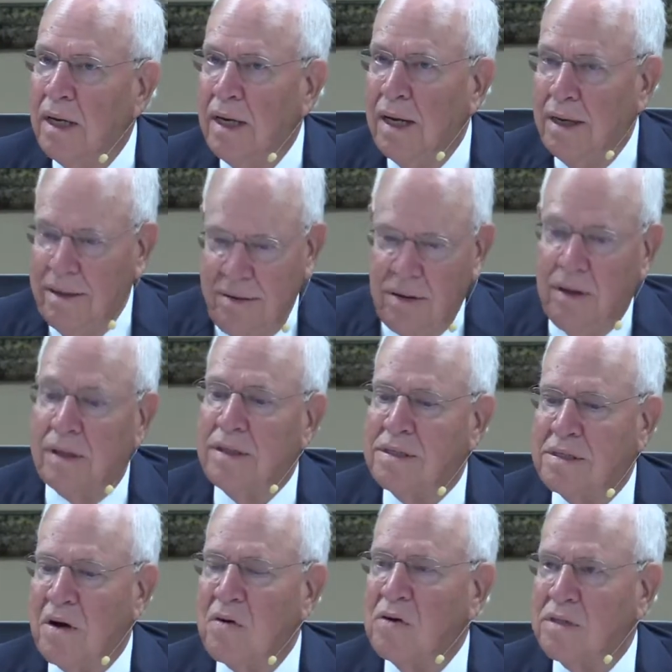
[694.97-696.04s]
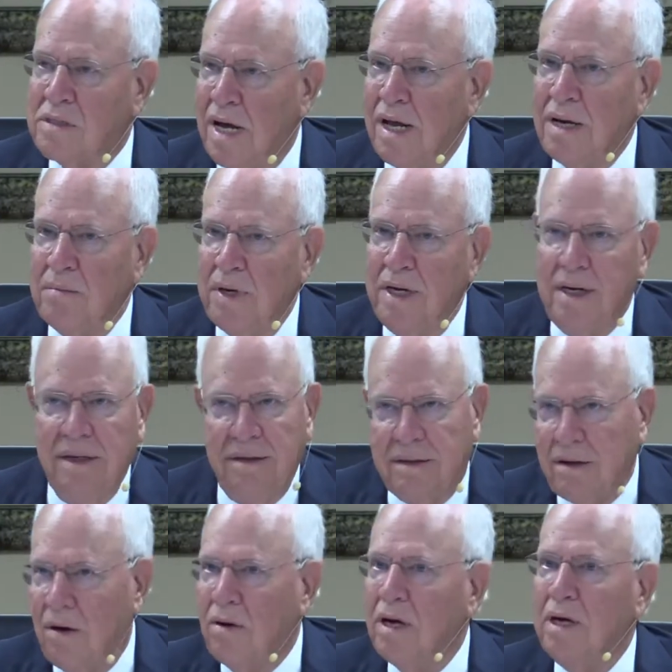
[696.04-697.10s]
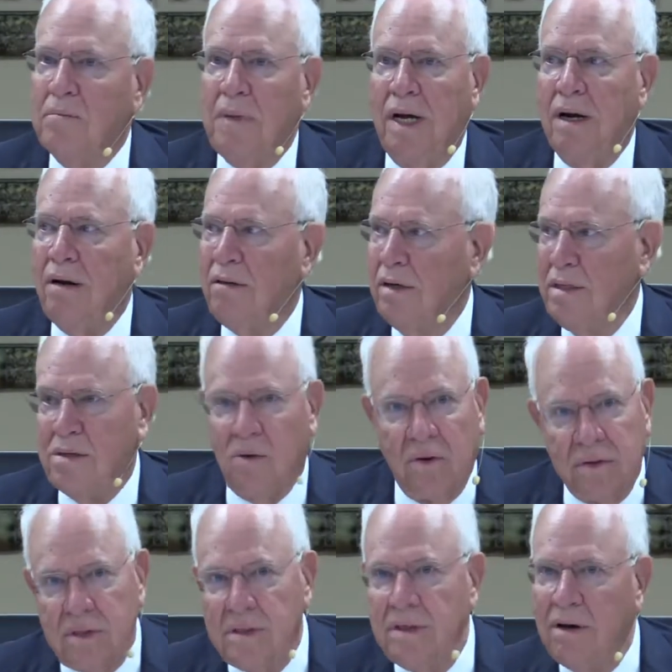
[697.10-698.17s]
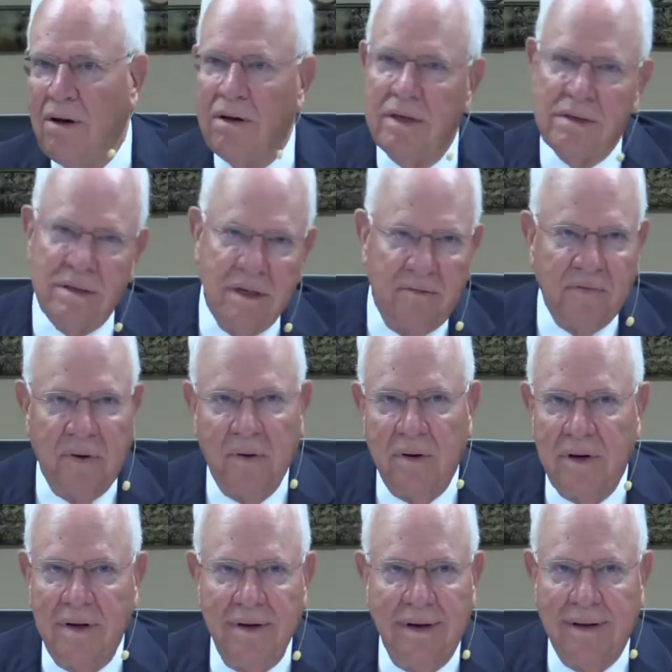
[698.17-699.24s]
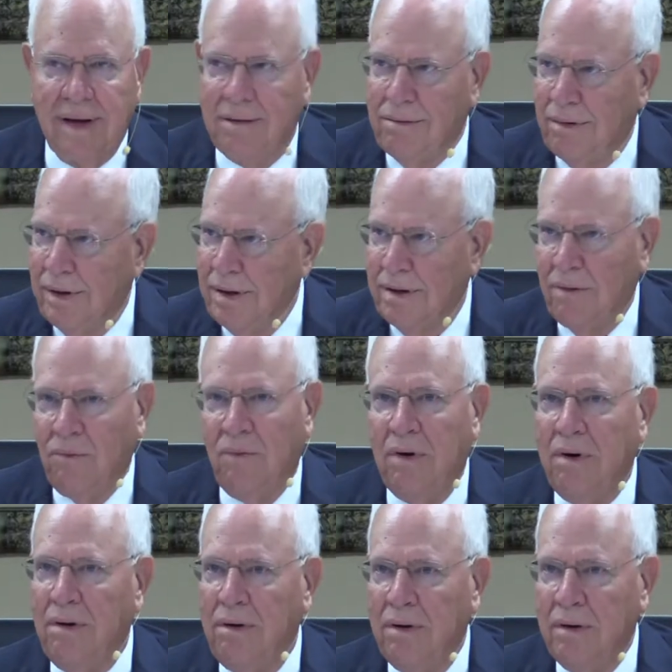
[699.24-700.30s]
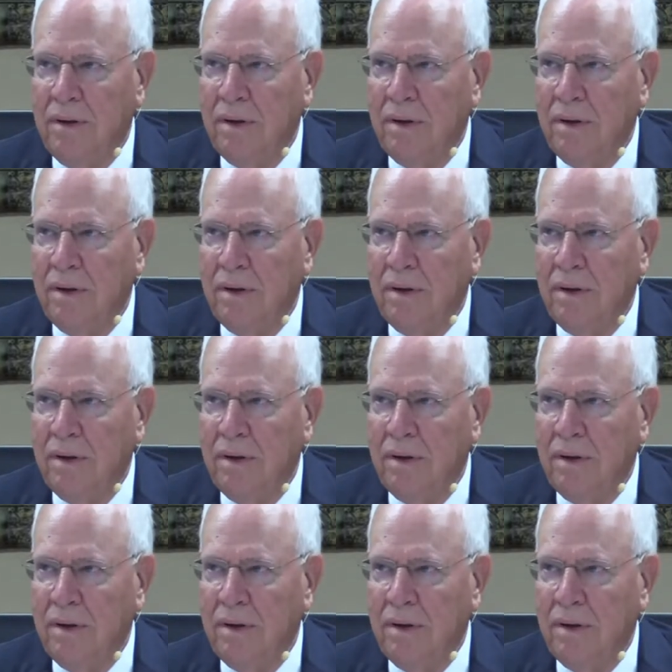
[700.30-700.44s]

And you go to the Song of Solomon, and he's talking about all these horses and all this stuff going on, and you think, what in the world?